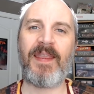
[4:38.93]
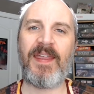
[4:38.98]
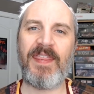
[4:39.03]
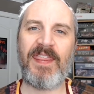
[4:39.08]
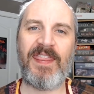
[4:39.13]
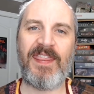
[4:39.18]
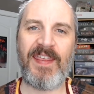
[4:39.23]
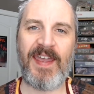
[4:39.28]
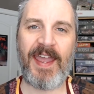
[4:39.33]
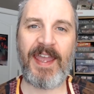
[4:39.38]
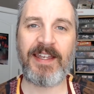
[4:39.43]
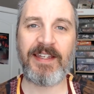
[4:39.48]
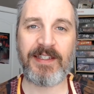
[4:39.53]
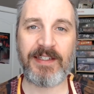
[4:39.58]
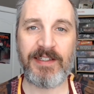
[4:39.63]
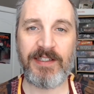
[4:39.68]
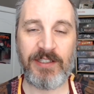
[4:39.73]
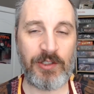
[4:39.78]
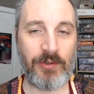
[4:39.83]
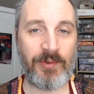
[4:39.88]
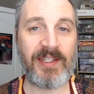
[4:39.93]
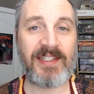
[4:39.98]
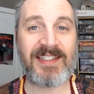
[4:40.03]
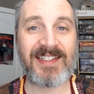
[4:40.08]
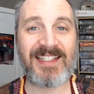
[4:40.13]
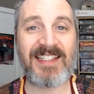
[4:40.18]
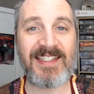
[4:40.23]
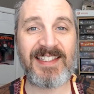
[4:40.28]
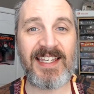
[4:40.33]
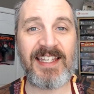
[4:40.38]
that you get to
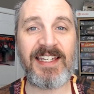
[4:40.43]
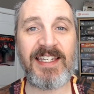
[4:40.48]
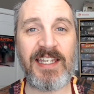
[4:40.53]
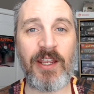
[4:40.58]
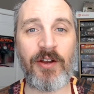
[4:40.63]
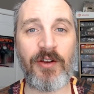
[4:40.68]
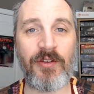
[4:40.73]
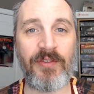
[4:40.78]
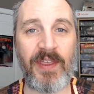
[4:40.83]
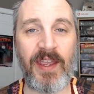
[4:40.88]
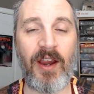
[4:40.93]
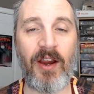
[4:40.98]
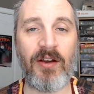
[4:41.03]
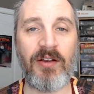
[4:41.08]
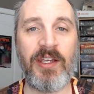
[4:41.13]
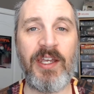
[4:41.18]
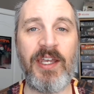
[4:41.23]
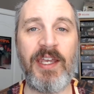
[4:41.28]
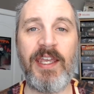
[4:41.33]
sit near there.